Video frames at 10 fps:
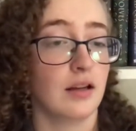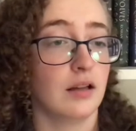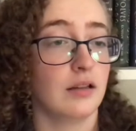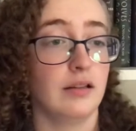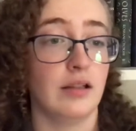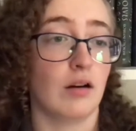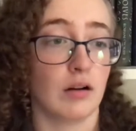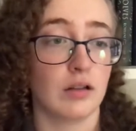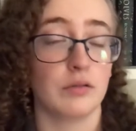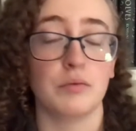the
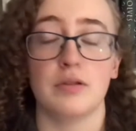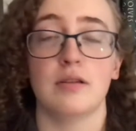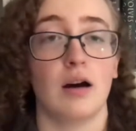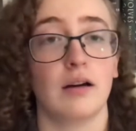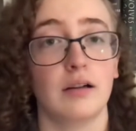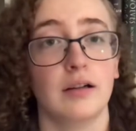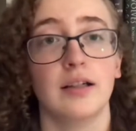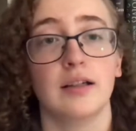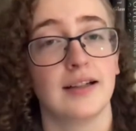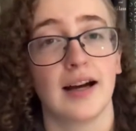art was not
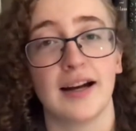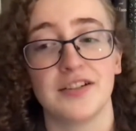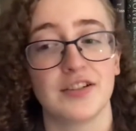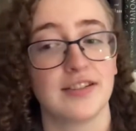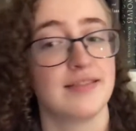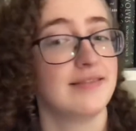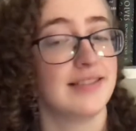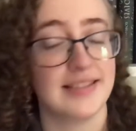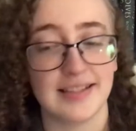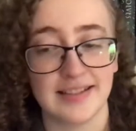good. I just
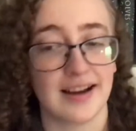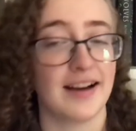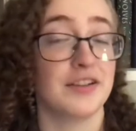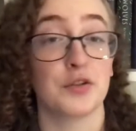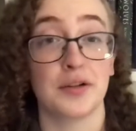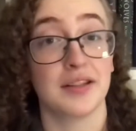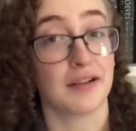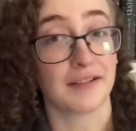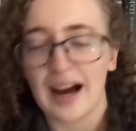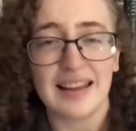did not enjoy the
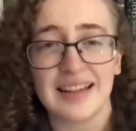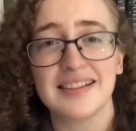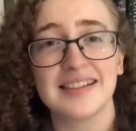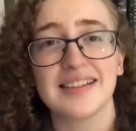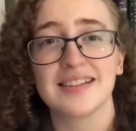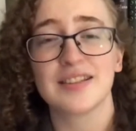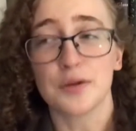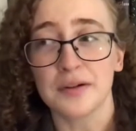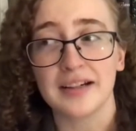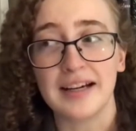art. I liked the
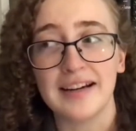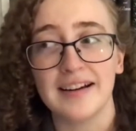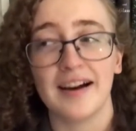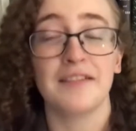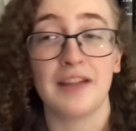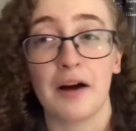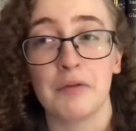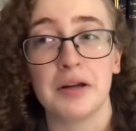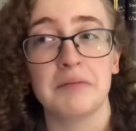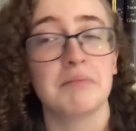story of that
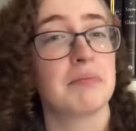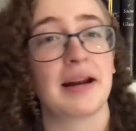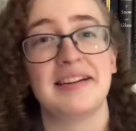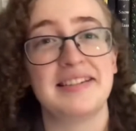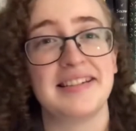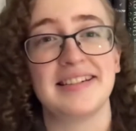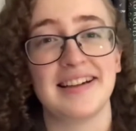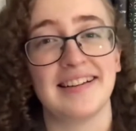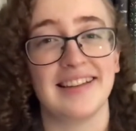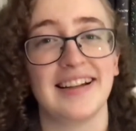one, but I did
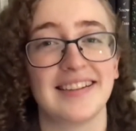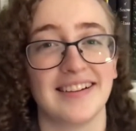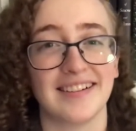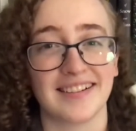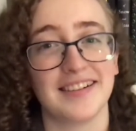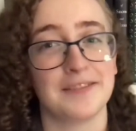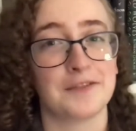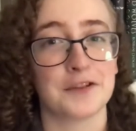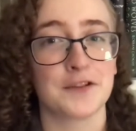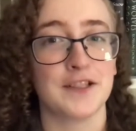not like the art,
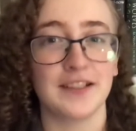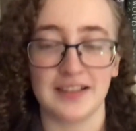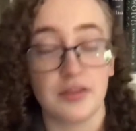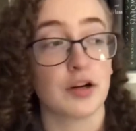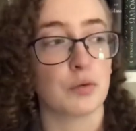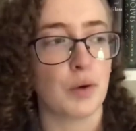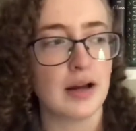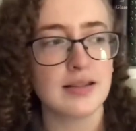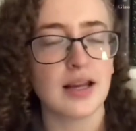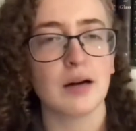unfortunately. There
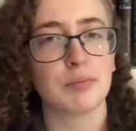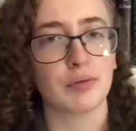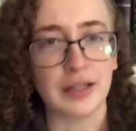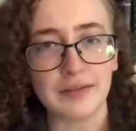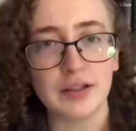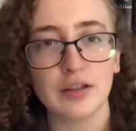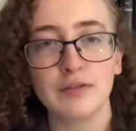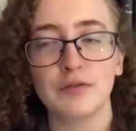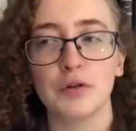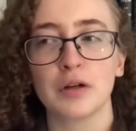was a preview
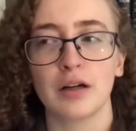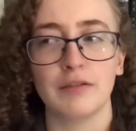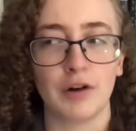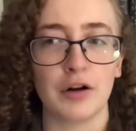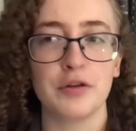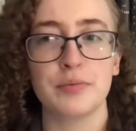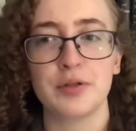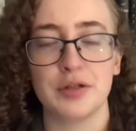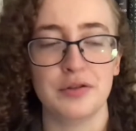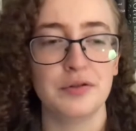for a volume
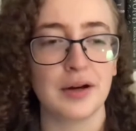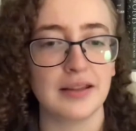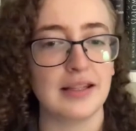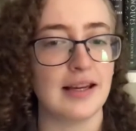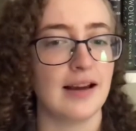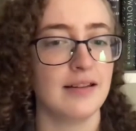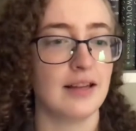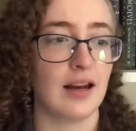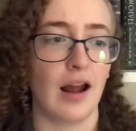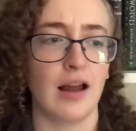2 at the end
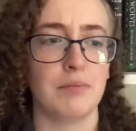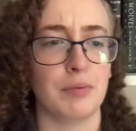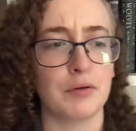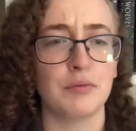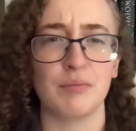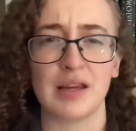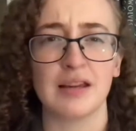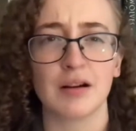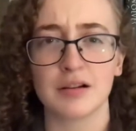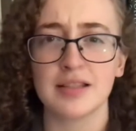that had both me
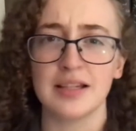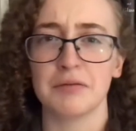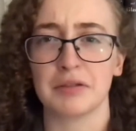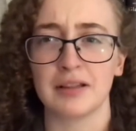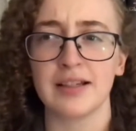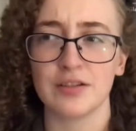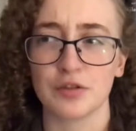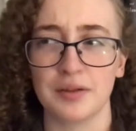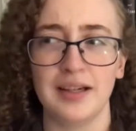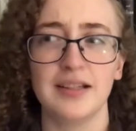and RC really
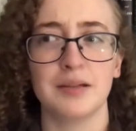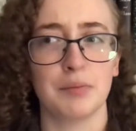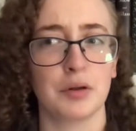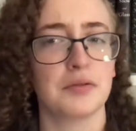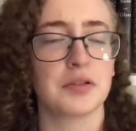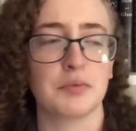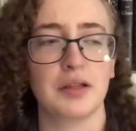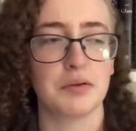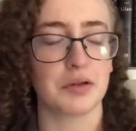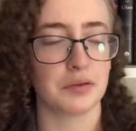intrigued, and both of us
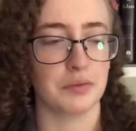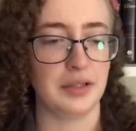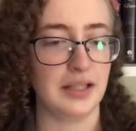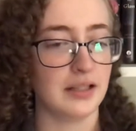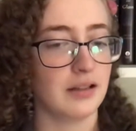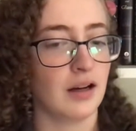really want to read